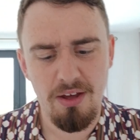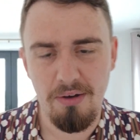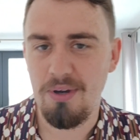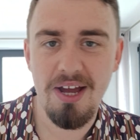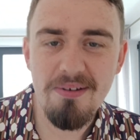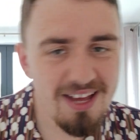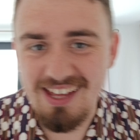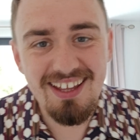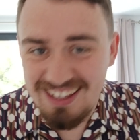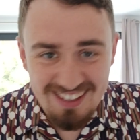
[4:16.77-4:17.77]
Okay.
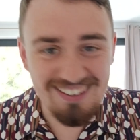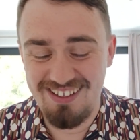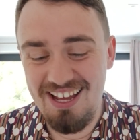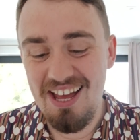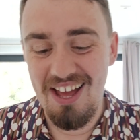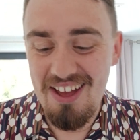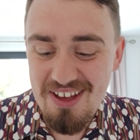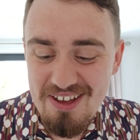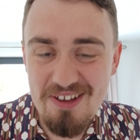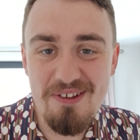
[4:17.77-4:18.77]

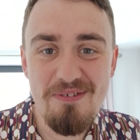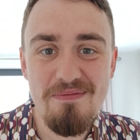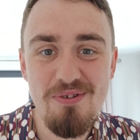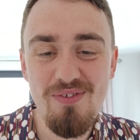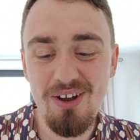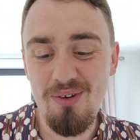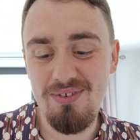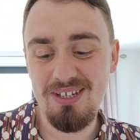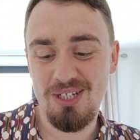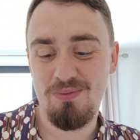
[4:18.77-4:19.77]
Who have I got
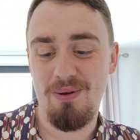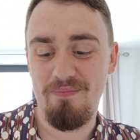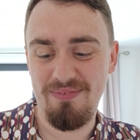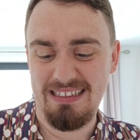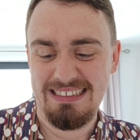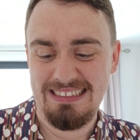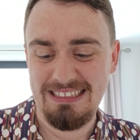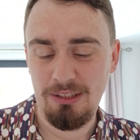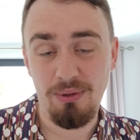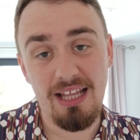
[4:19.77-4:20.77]
for this one?
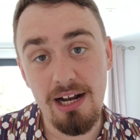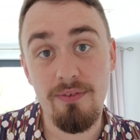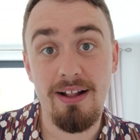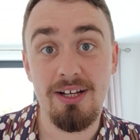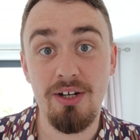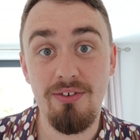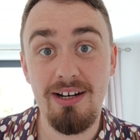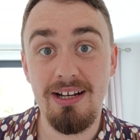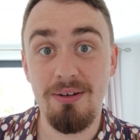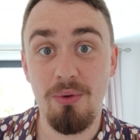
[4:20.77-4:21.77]
Well, Lyra
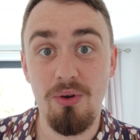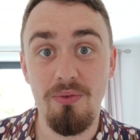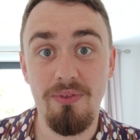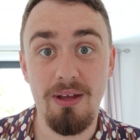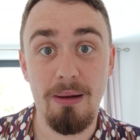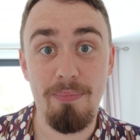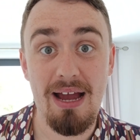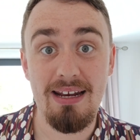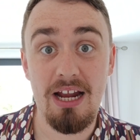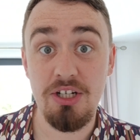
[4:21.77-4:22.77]
Valkyria won at
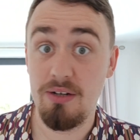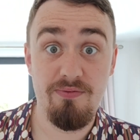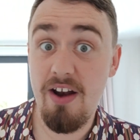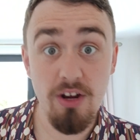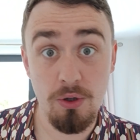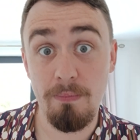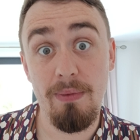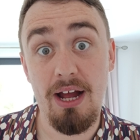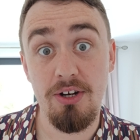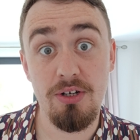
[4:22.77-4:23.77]
Backlash in a very good
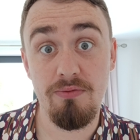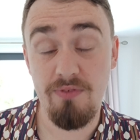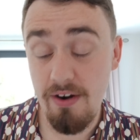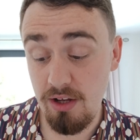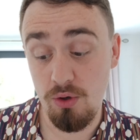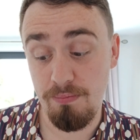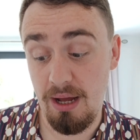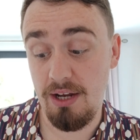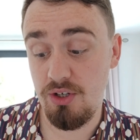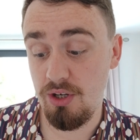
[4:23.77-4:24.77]
match. Very good
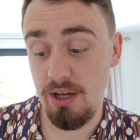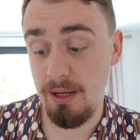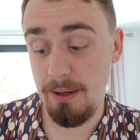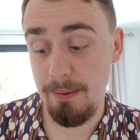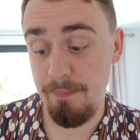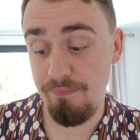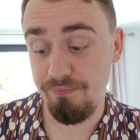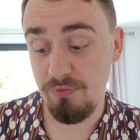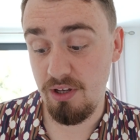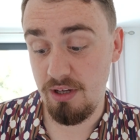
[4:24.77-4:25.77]
match.
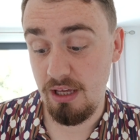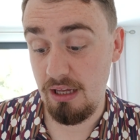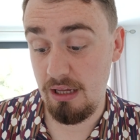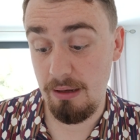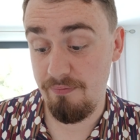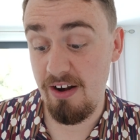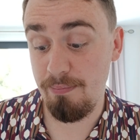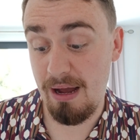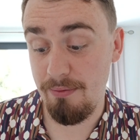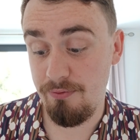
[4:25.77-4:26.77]
Very
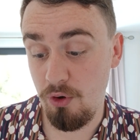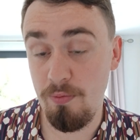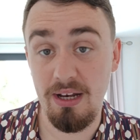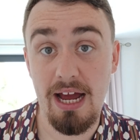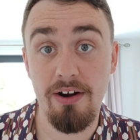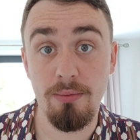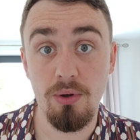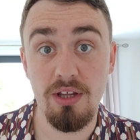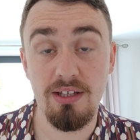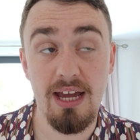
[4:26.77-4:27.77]
back and forth, but Lyra
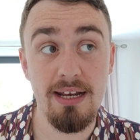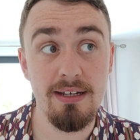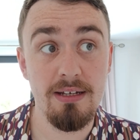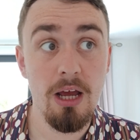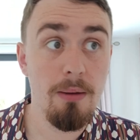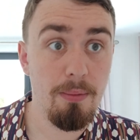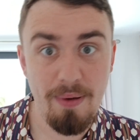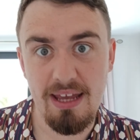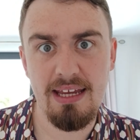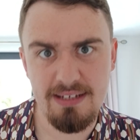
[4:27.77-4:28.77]
won at the end. But
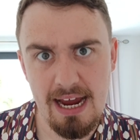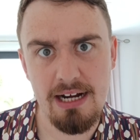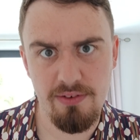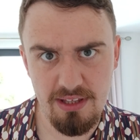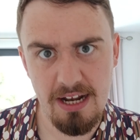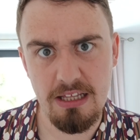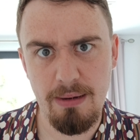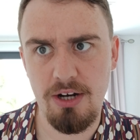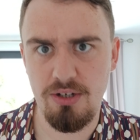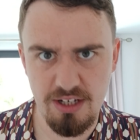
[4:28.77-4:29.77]
Becky attacked her at the end of the
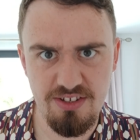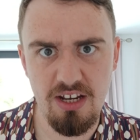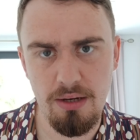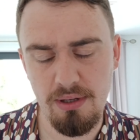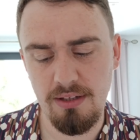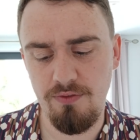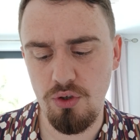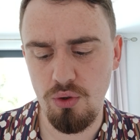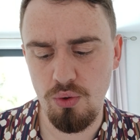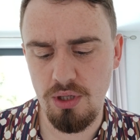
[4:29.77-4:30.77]
match, continuing the
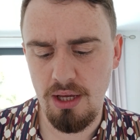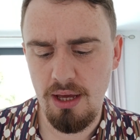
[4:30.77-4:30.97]
feud.